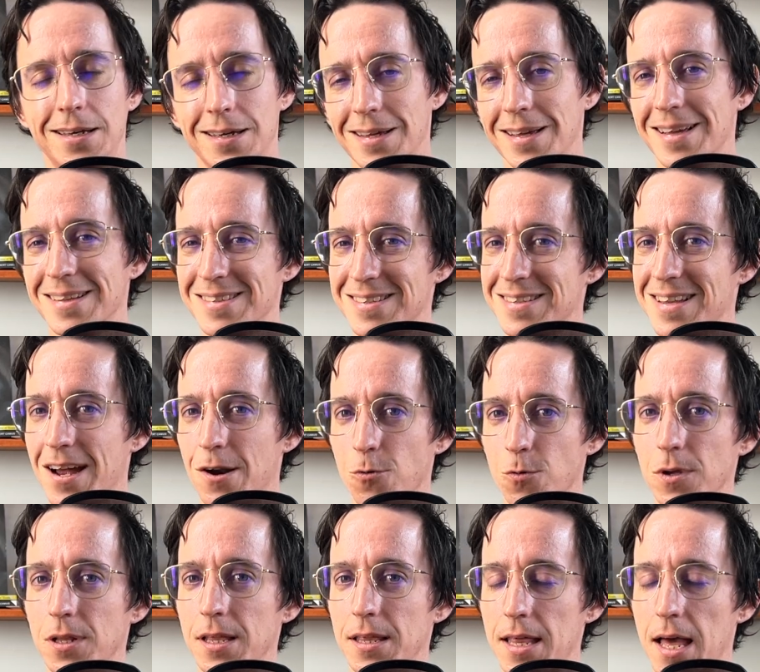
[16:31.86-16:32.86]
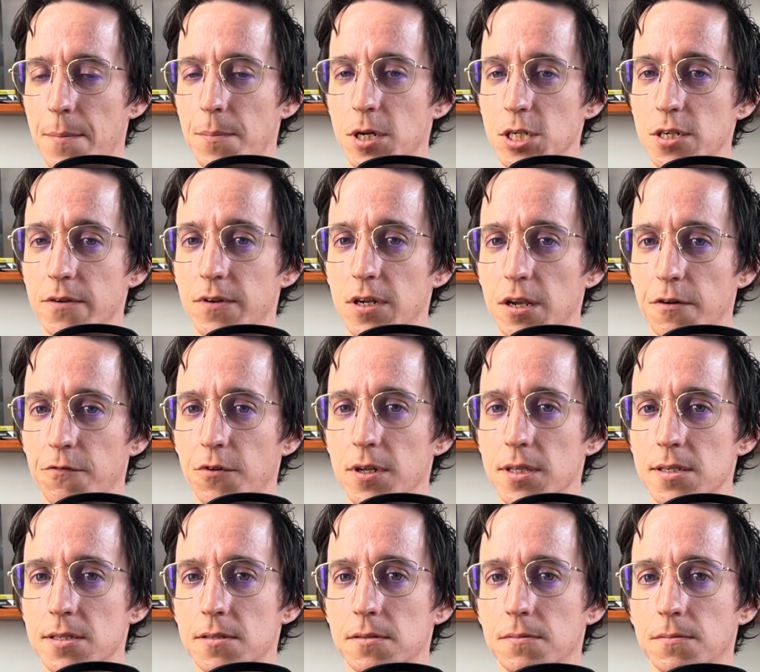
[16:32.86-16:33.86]
it's not really that much of a
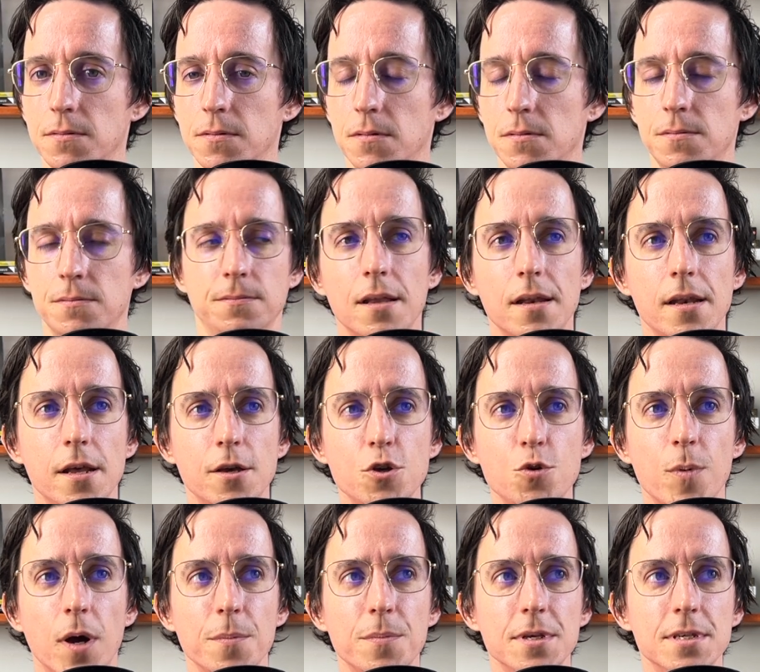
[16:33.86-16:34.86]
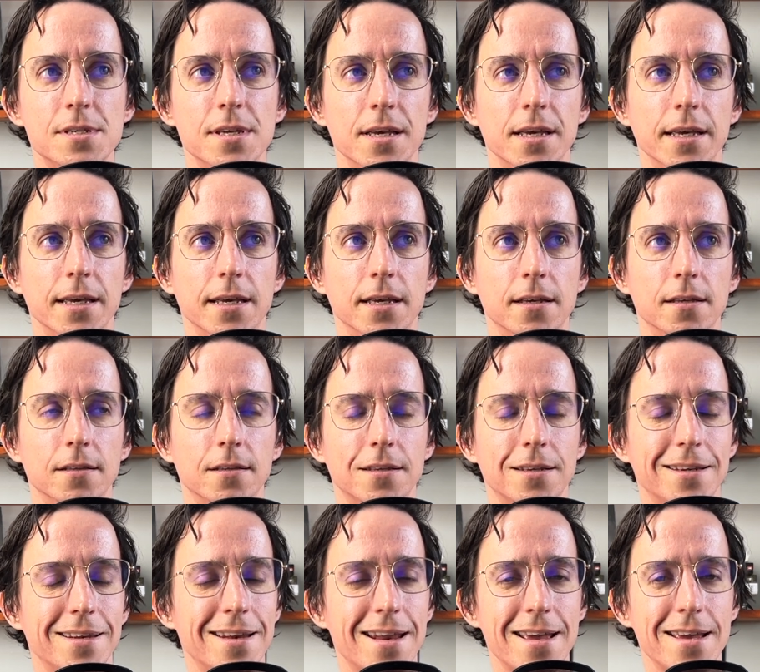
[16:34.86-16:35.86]
difference. Now you might be saying,
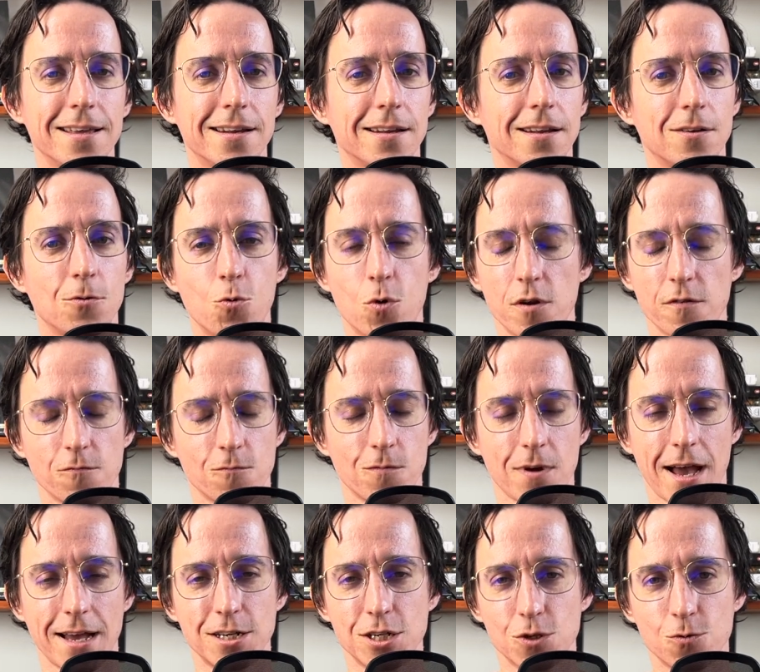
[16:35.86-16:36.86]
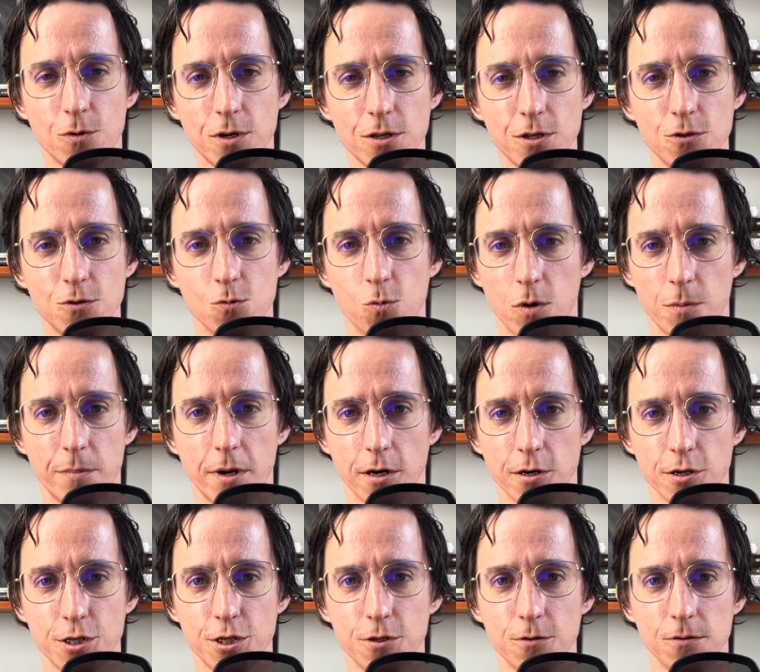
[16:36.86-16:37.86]
Nate, I just want to use one pair
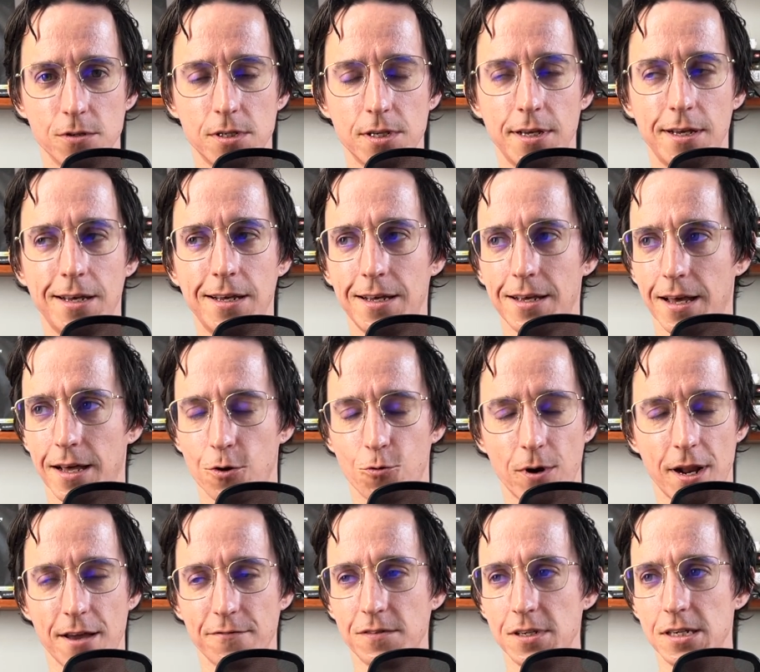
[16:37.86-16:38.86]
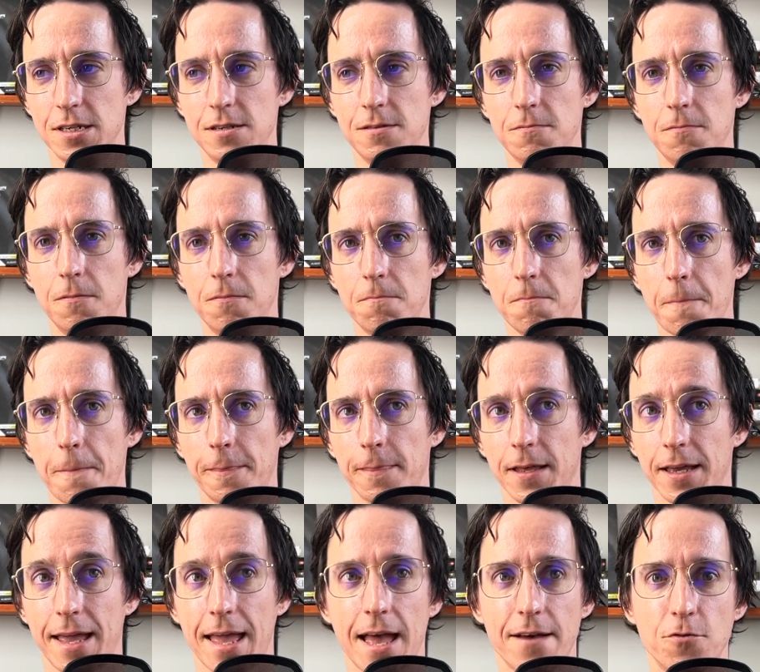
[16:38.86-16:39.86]
of shoes. I don't want to have to
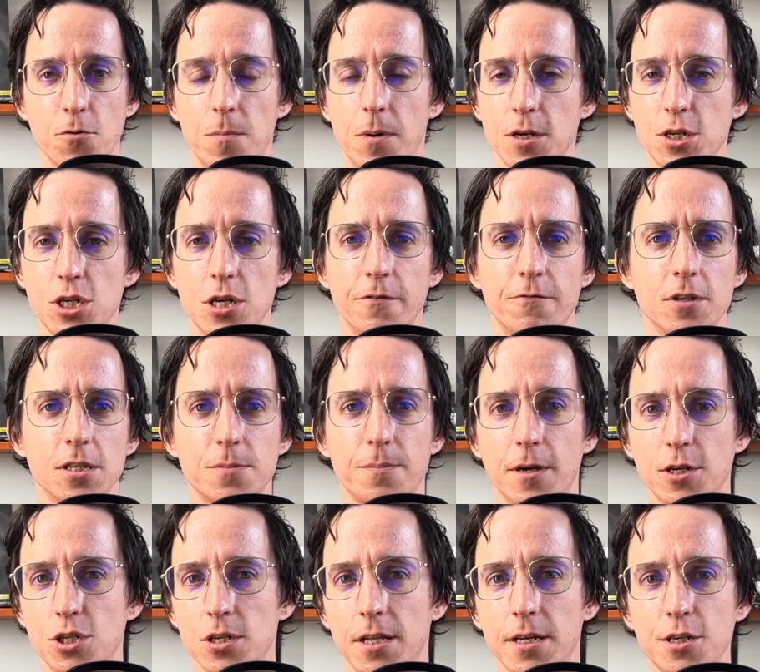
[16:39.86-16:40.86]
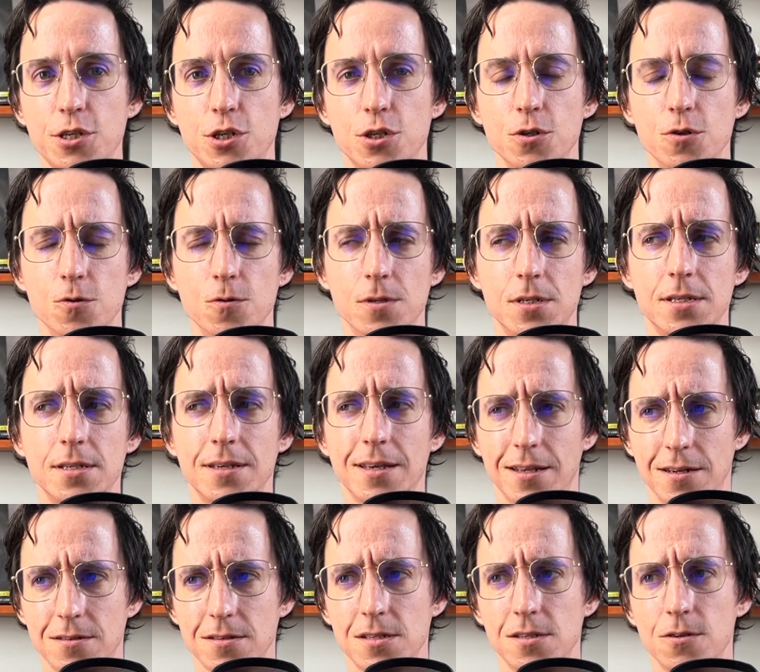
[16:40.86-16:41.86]
have a bunch of different specialized shoes. And
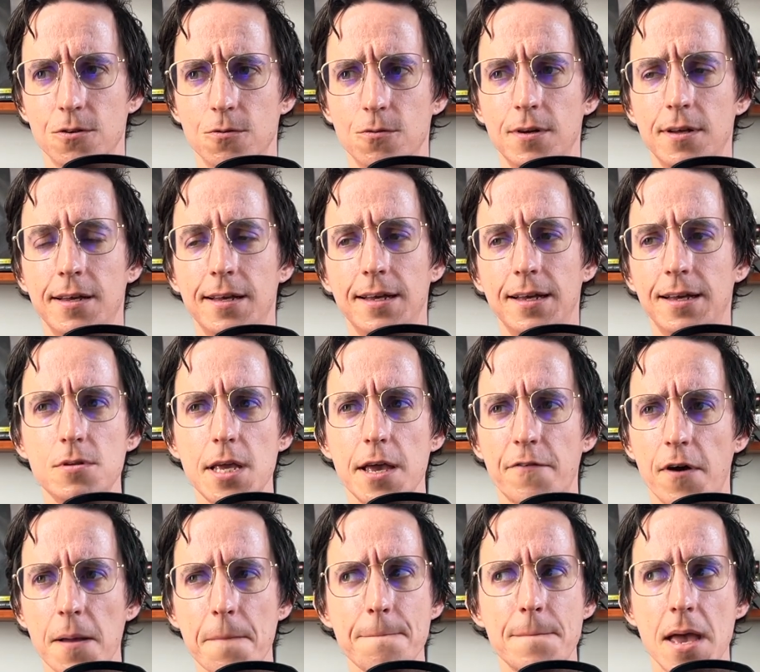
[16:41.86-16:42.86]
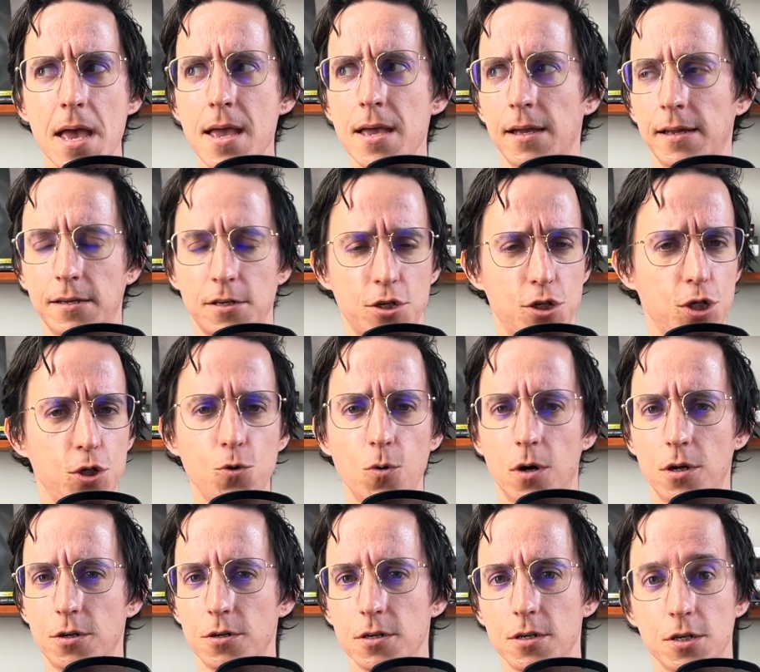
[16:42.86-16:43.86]
also, if I'm paying
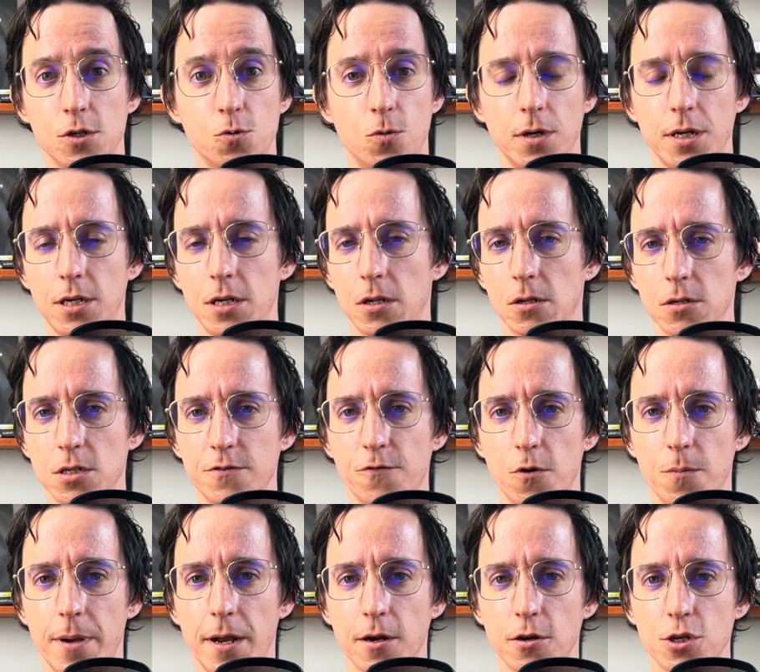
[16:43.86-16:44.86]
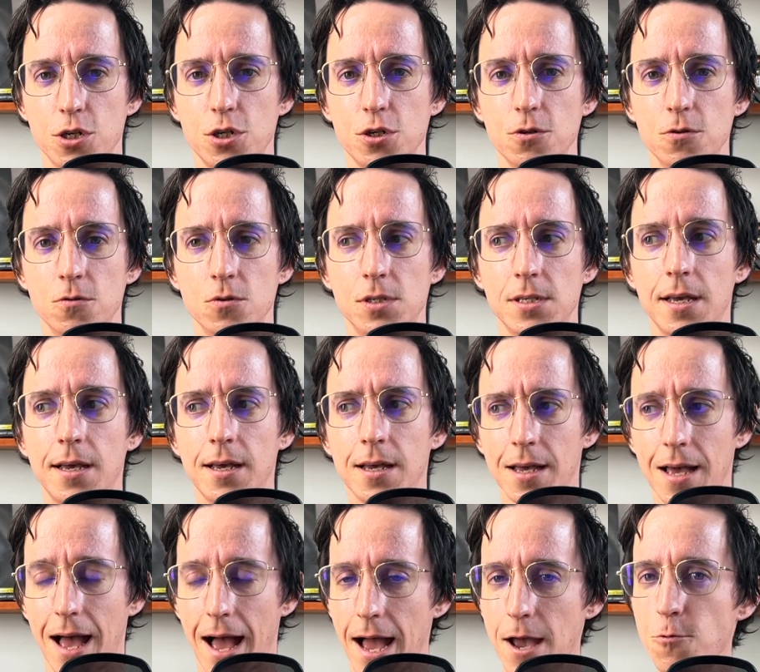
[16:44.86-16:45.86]
$220 for a pair of shoes,
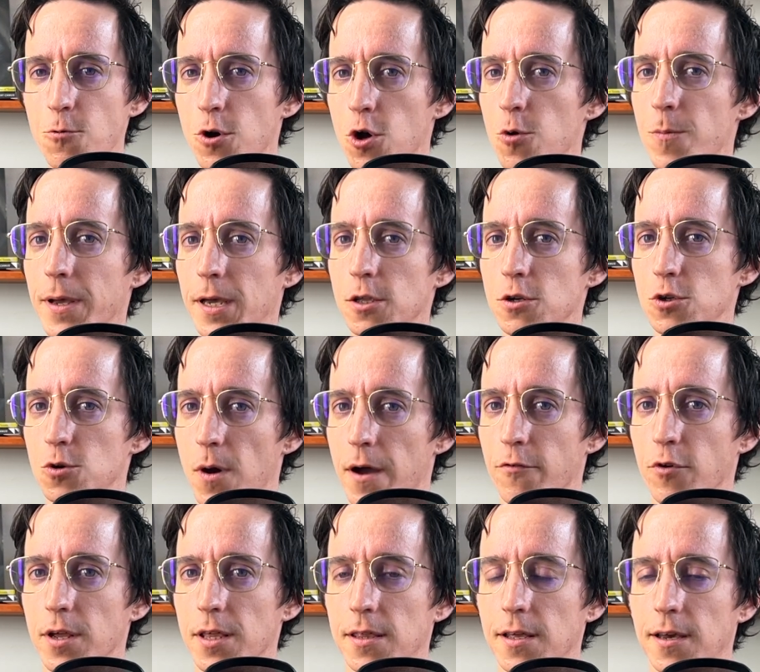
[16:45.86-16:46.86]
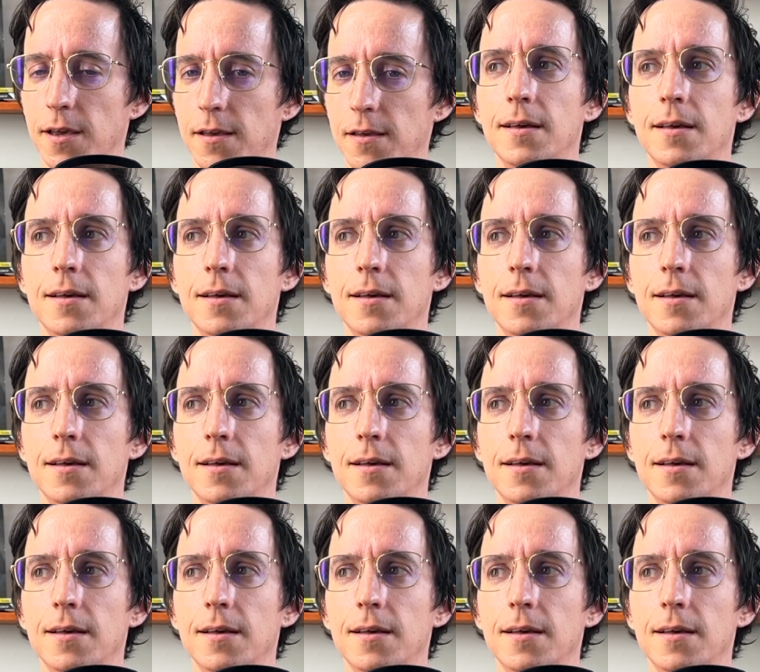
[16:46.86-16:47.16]
I would hope it could do everything.